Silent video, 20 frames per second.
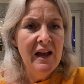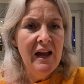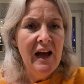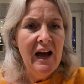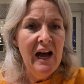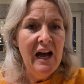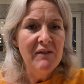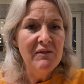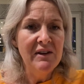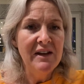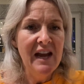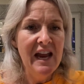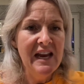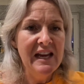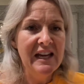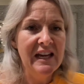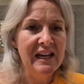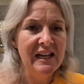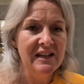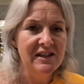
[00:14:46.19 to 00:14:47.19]
I have a
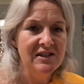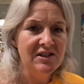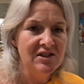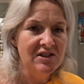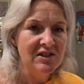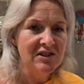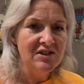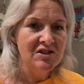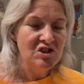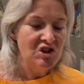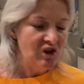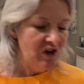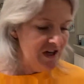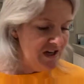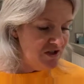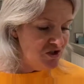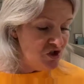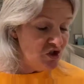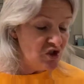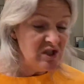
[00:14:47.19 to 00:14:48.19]
naked tree
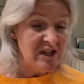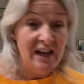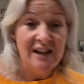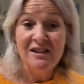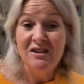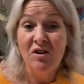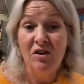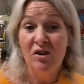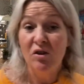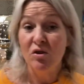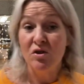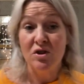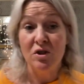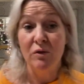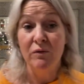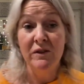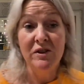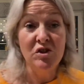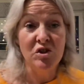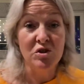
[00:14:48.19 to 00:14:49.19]
and just like, it looks
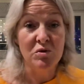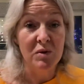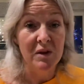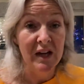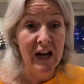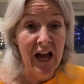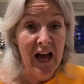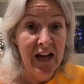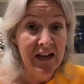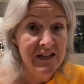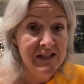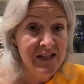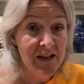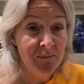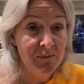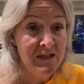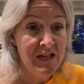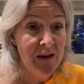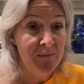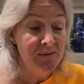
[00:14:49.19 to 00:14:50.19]
lovely just with lights. I'm
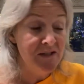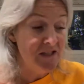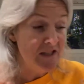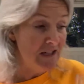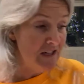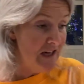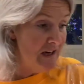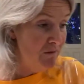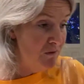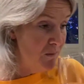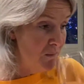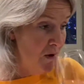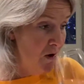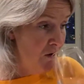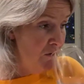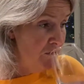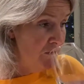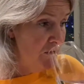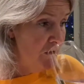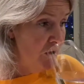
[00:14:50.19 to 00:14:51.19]
tempted to leave them off.